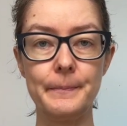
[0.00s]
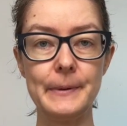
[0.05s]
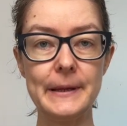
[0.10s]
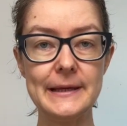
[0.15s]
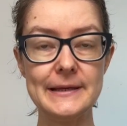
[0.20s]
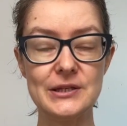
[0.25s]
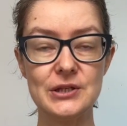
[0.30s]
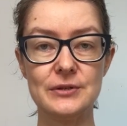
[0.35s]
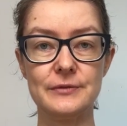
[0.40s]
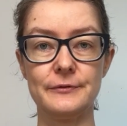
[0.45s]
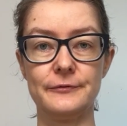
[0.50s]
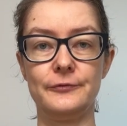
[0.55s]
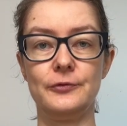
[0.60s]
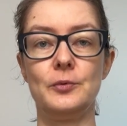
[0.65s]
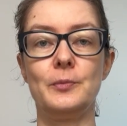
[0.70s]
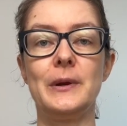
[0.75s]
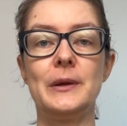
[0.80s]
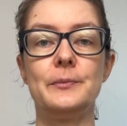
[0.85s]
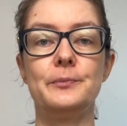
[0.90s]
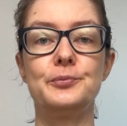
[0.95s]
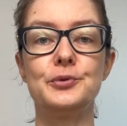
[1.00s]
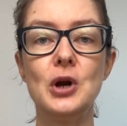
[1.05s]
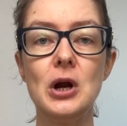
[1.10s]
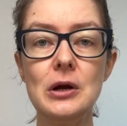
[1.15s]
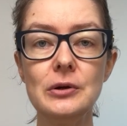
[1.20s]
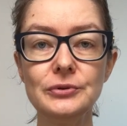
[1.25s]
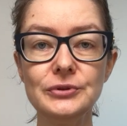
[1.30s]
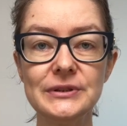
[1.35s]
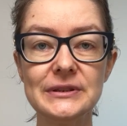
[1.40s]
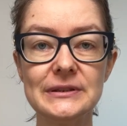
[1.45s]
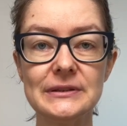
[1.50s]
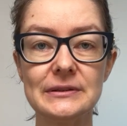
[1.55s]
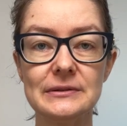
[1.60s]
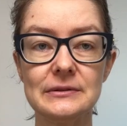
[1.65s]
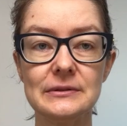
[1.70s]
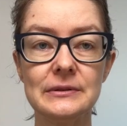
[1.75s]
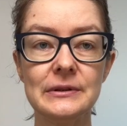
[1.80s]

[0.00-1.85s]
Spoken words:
place for my brows,